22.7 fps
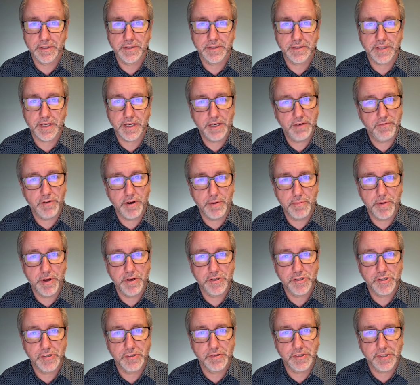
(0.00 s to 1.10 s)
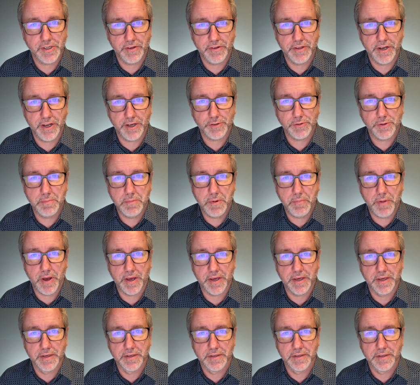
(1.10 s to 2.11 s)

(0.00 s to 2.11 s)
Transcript: Thank you very much. See you on the next one. Bye-bye.